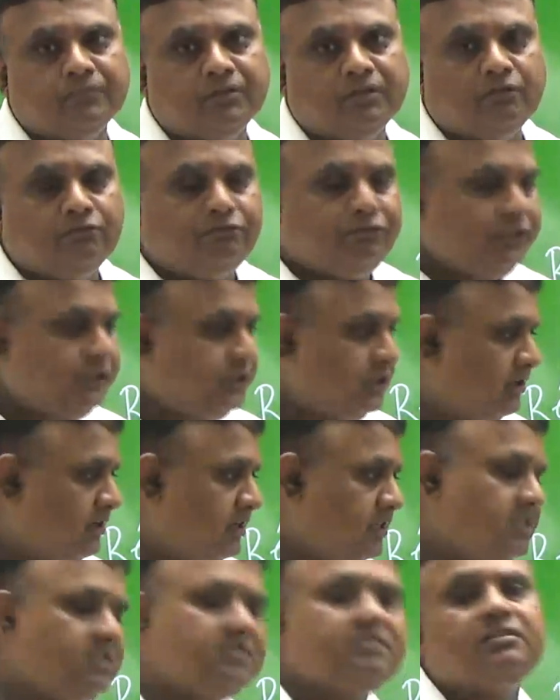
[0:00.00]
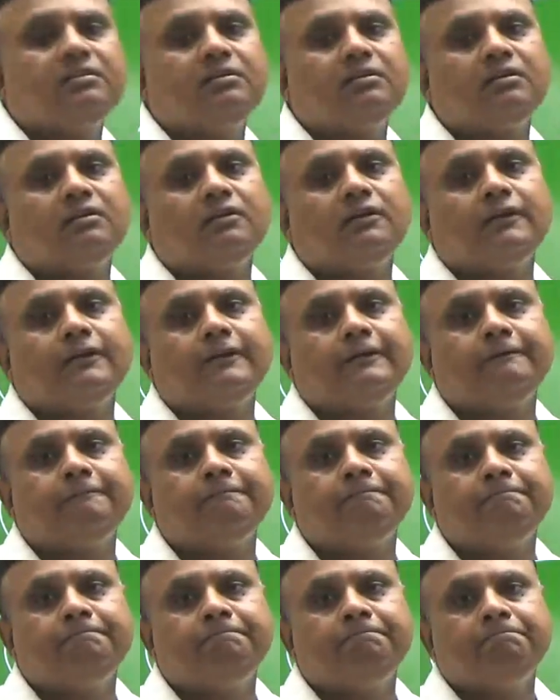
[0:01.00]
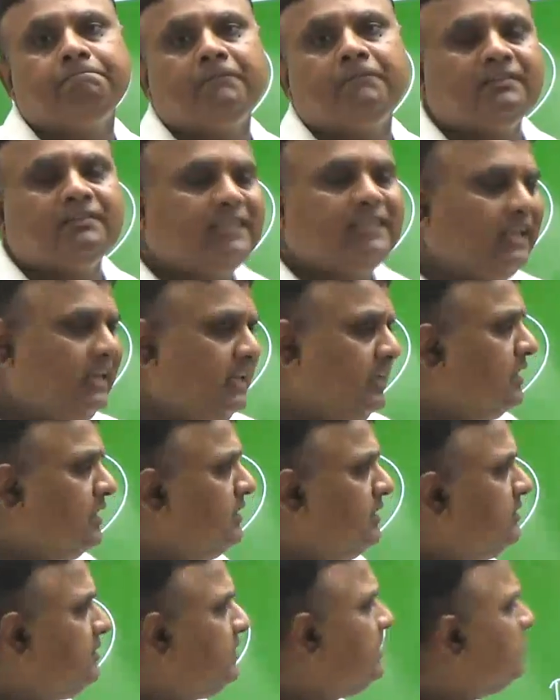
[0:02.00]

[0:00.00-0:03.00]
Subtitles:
fisheries, sericulture,